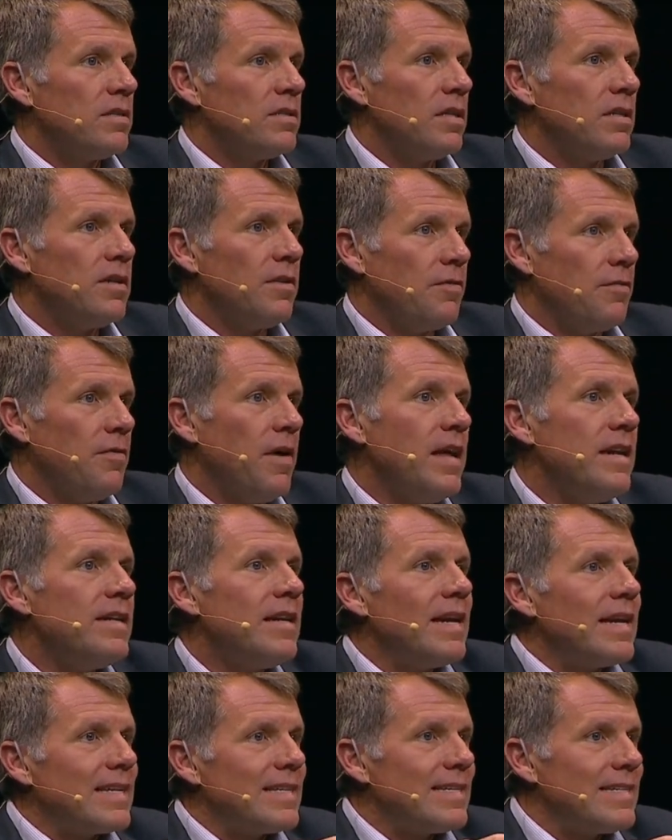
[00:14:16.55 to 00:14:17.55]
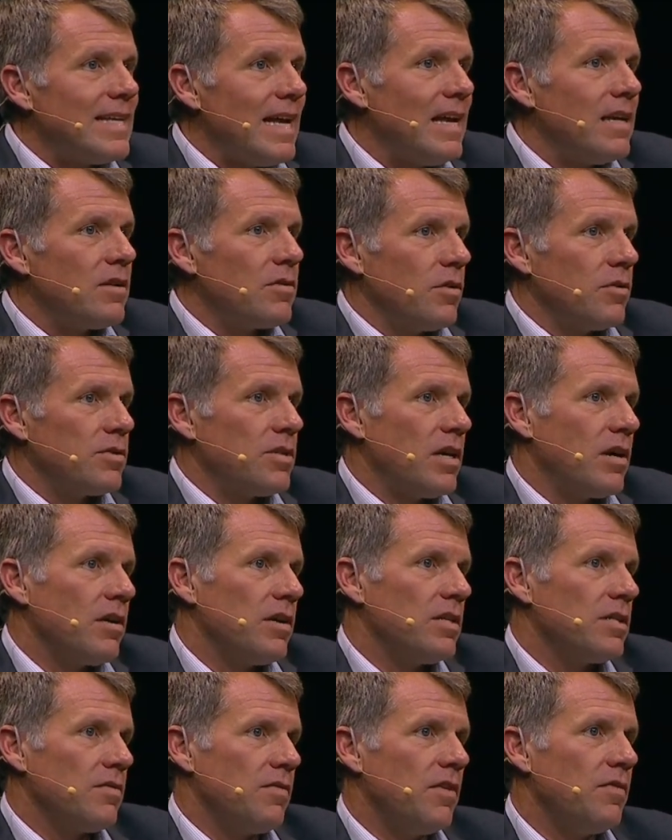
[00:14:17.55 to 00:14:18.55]
to defend and extend those
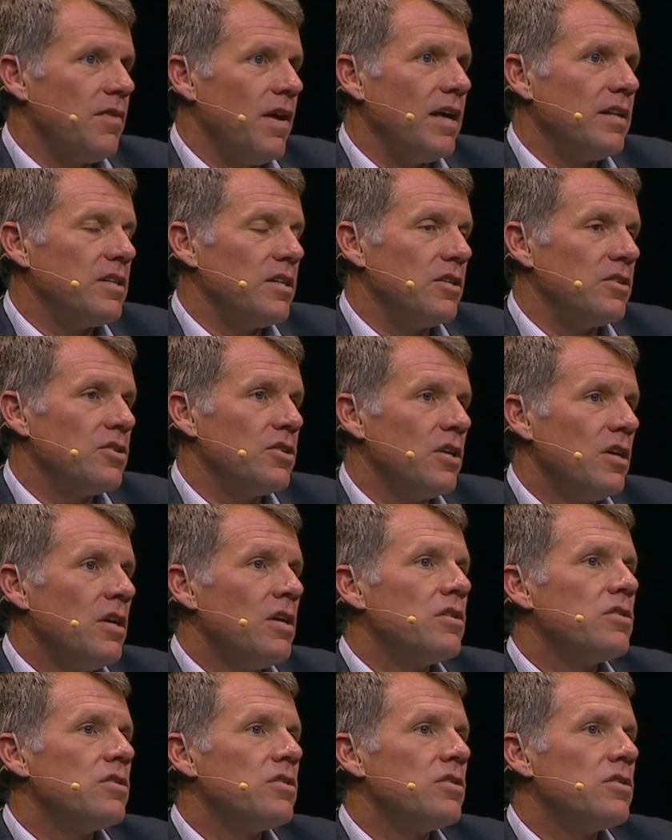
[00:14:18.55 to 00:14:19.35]
areas of advantage